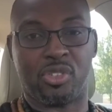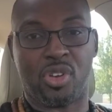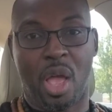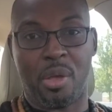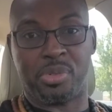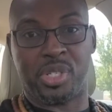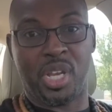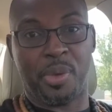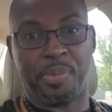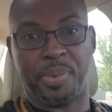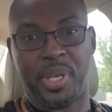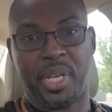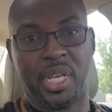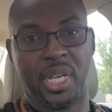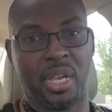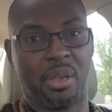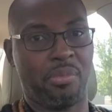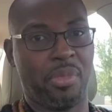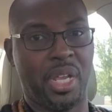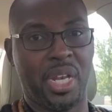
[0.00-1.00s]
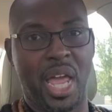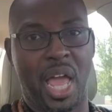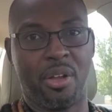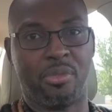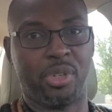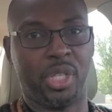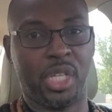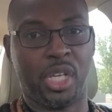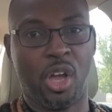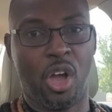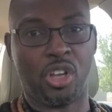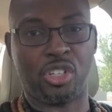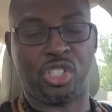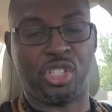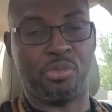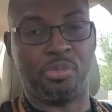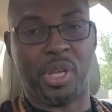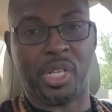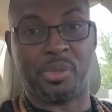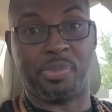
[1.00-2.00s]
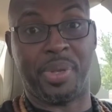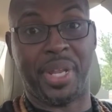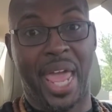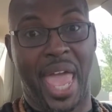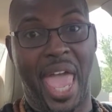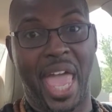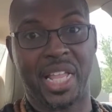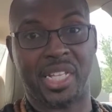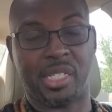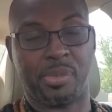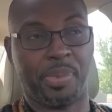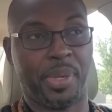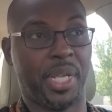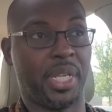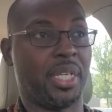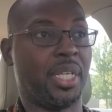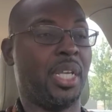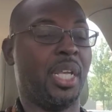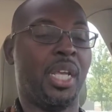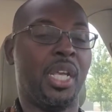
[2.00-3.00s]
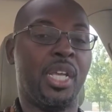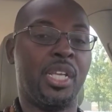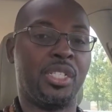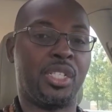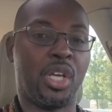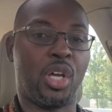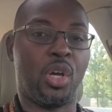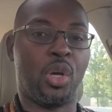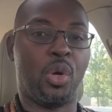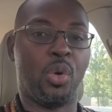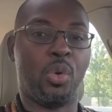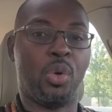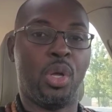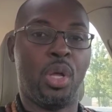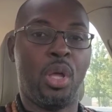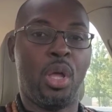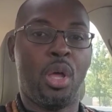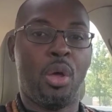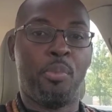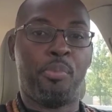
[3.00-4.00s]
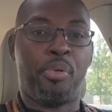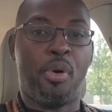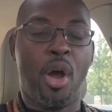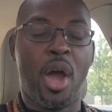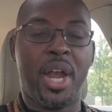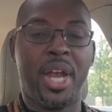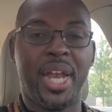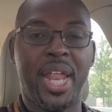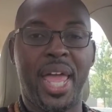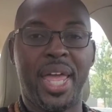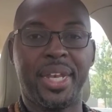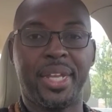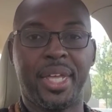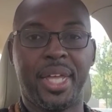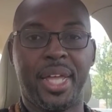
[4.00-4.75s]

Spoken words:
Drop shipping, it may not really cost you much but ad spend. So part of that,